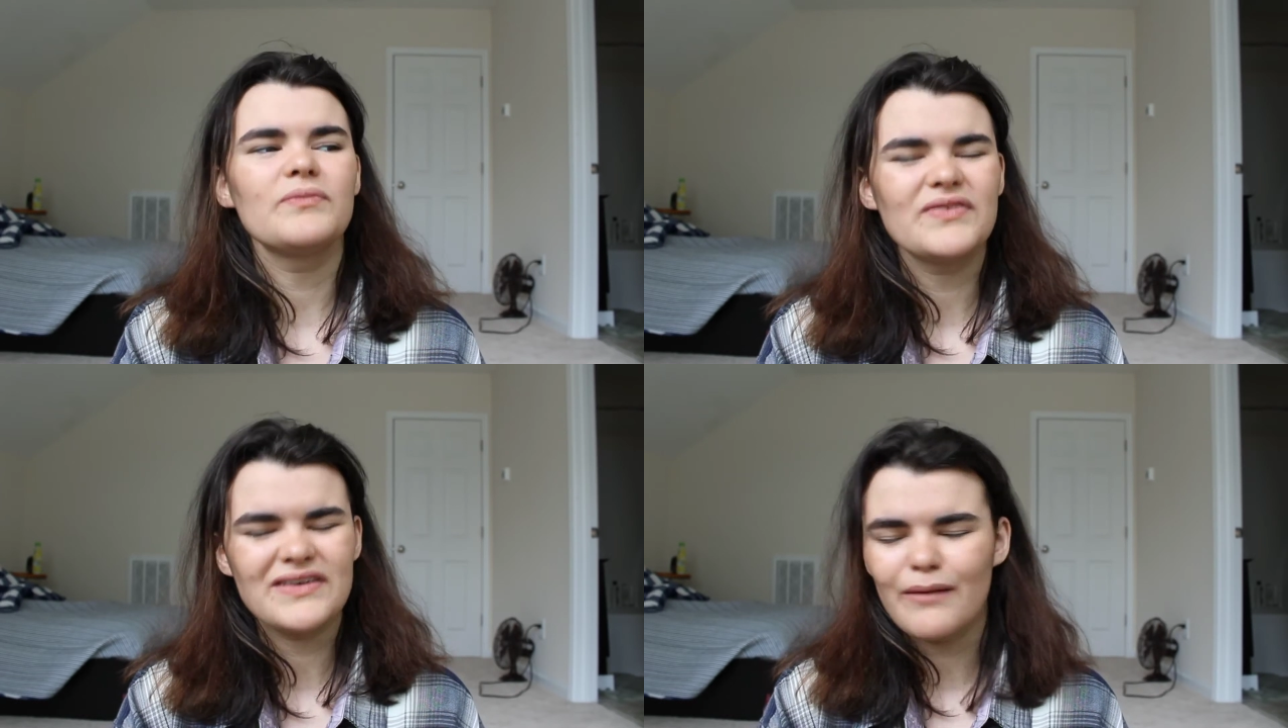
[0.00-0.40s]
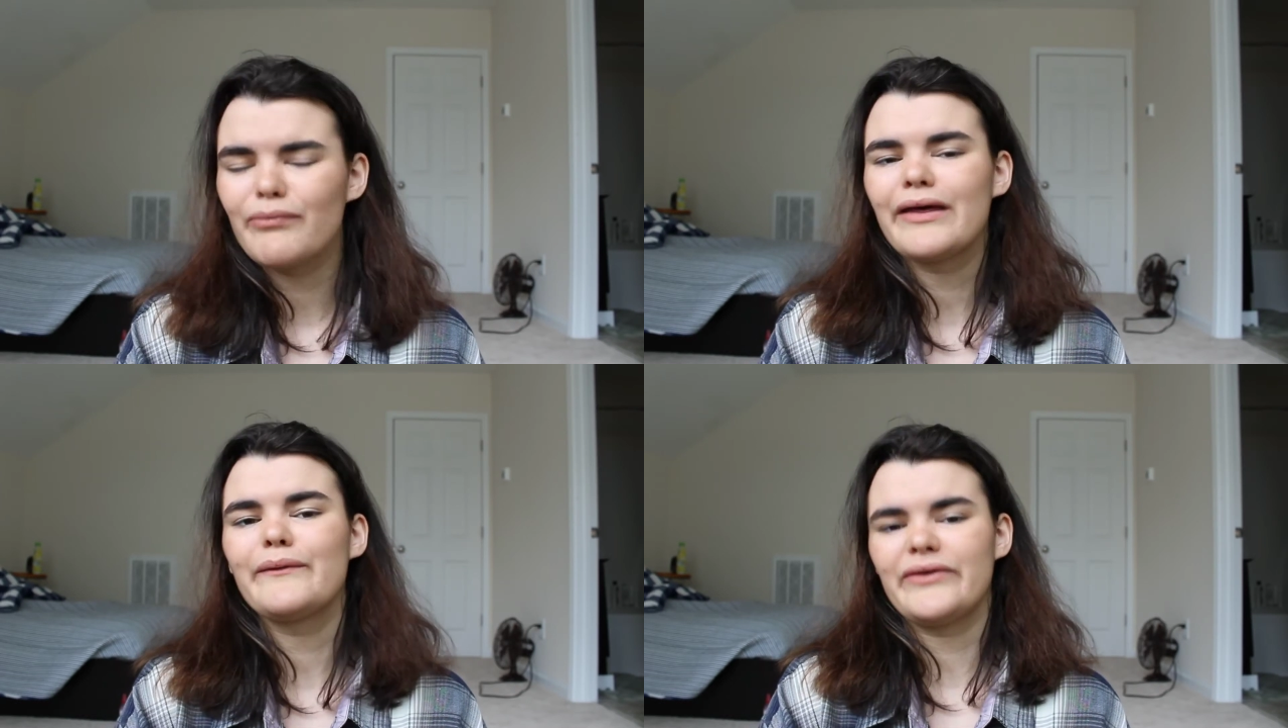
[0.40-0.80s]

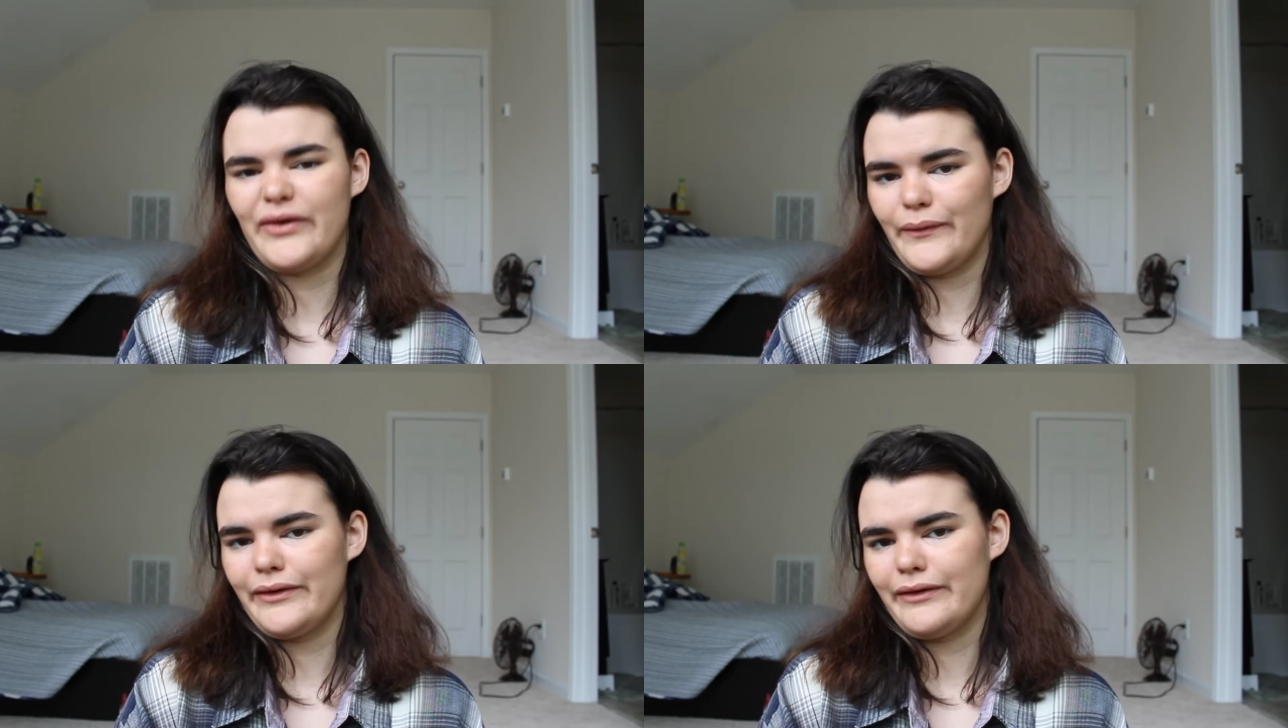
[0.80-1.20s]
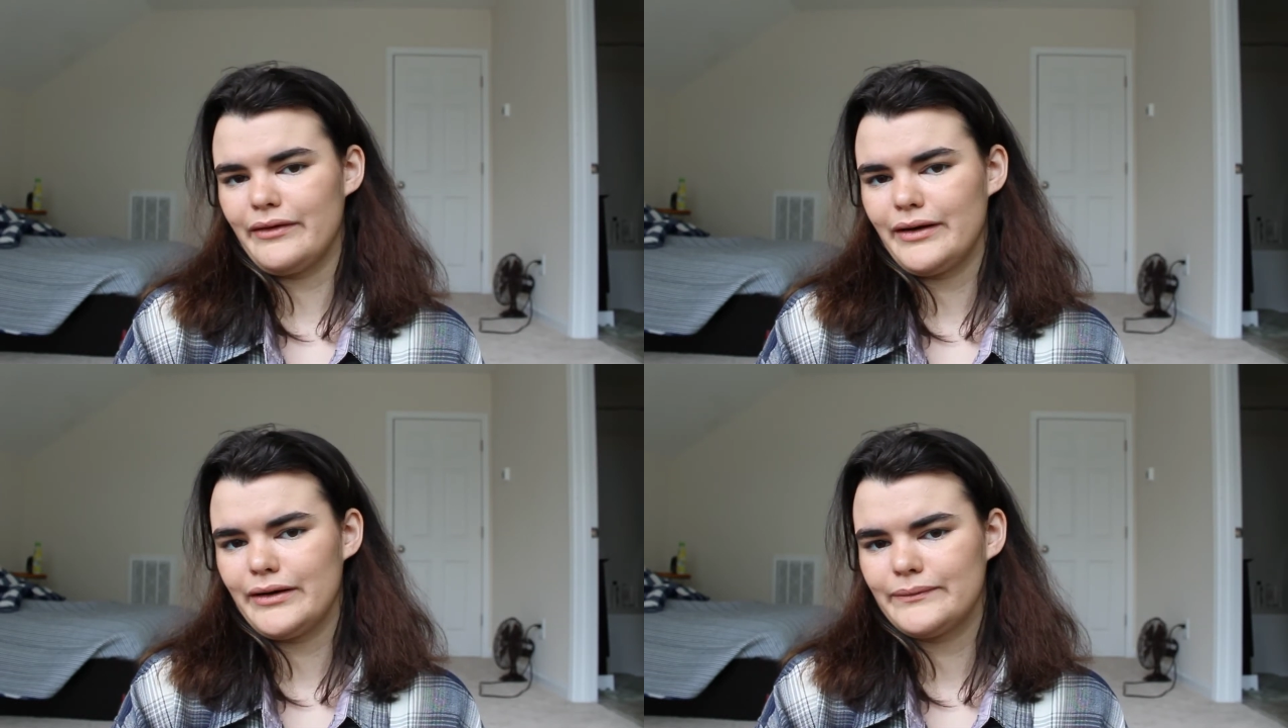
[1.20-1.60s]
something was going on
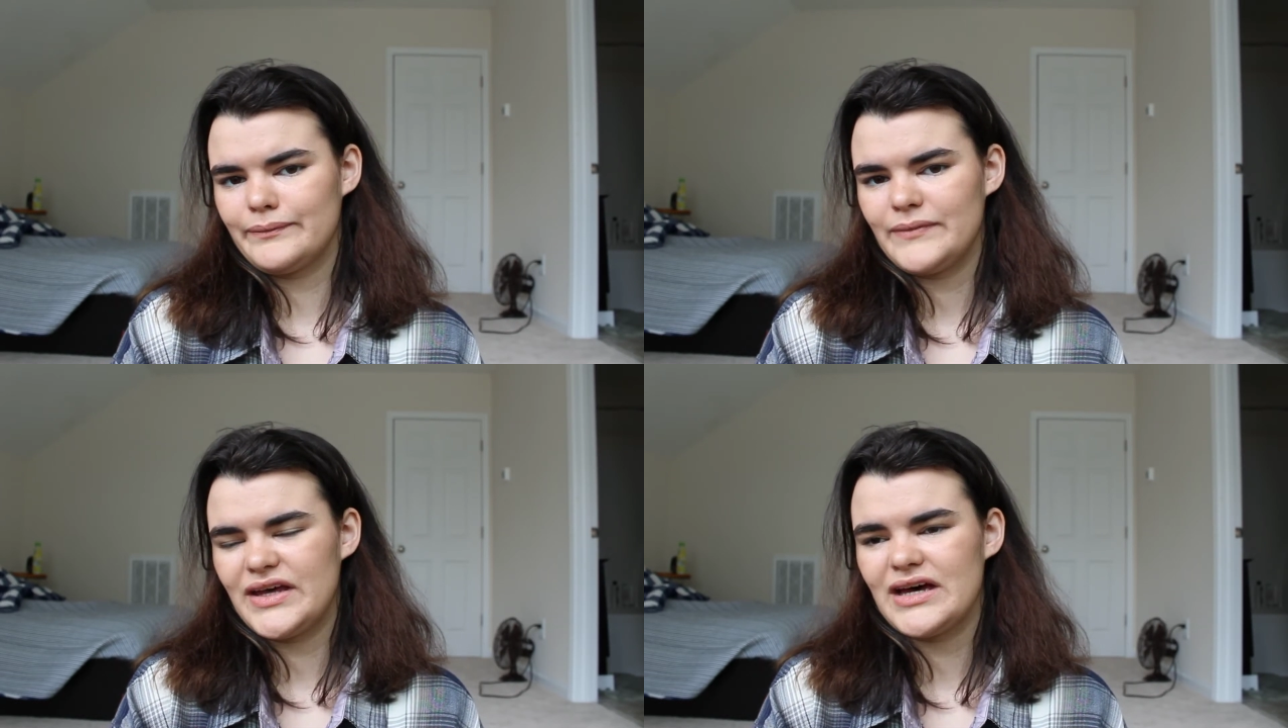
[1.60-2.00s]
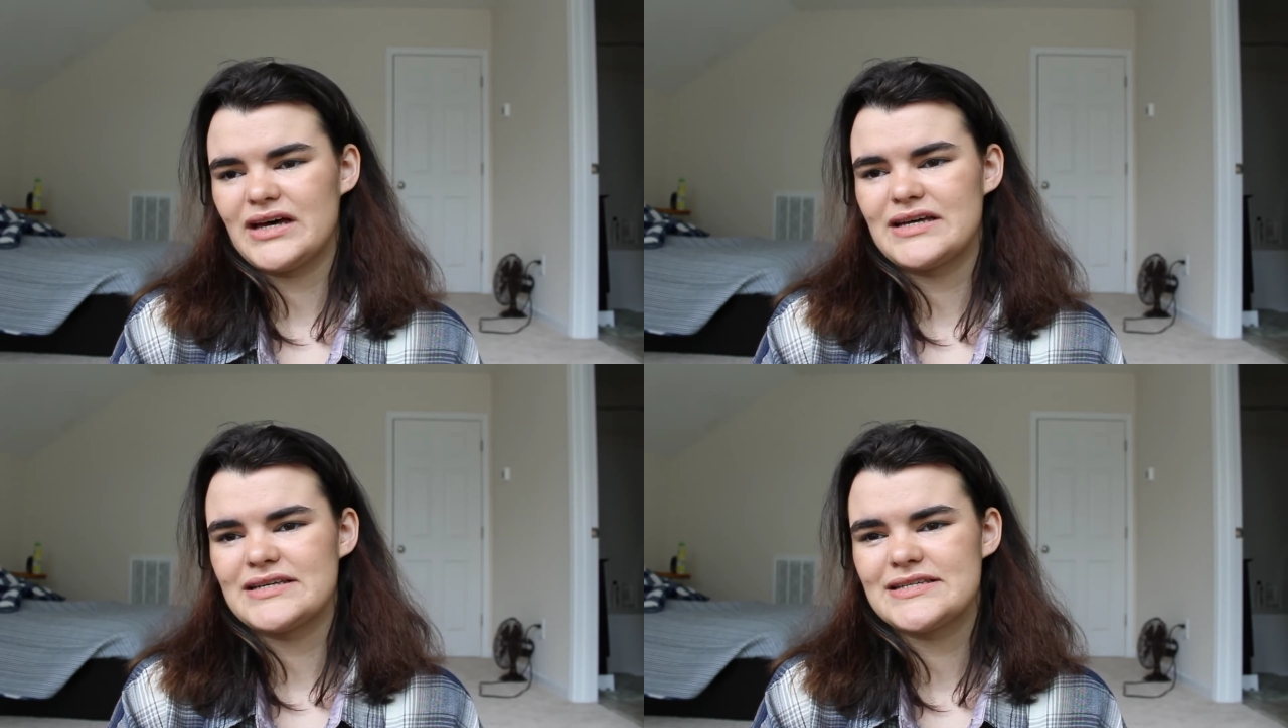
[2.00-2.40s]
there
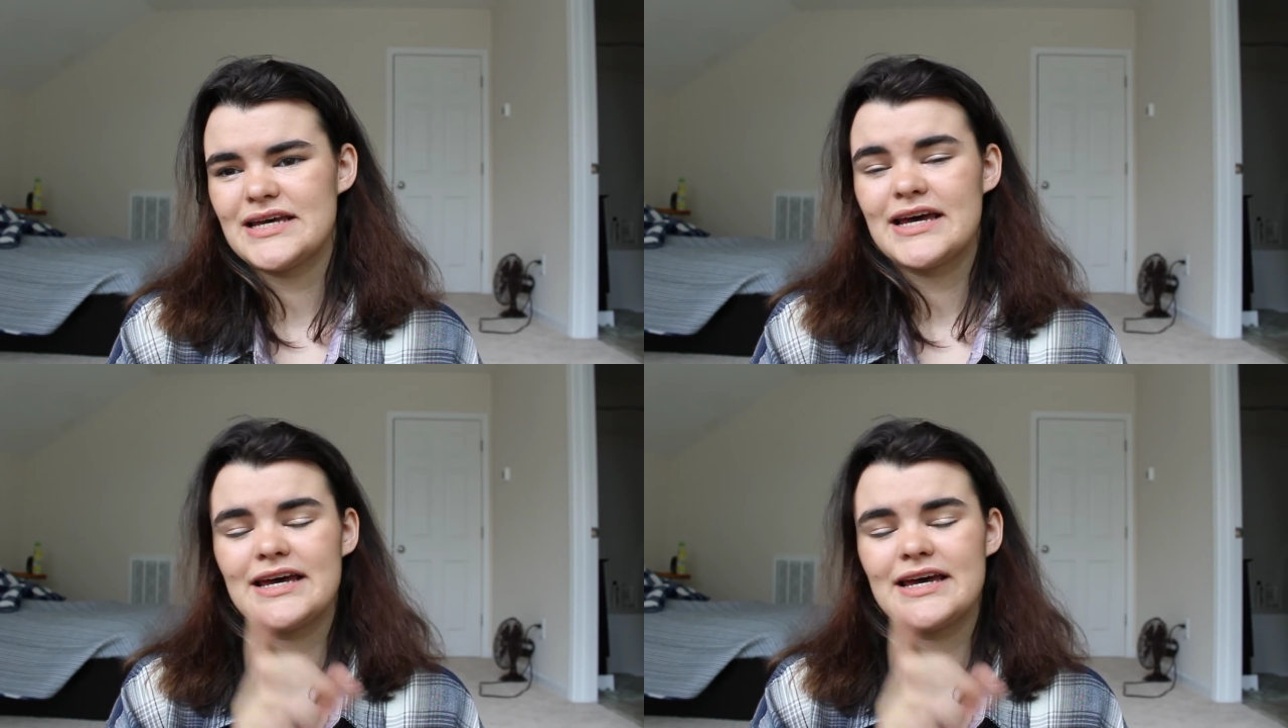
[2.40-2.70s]
because,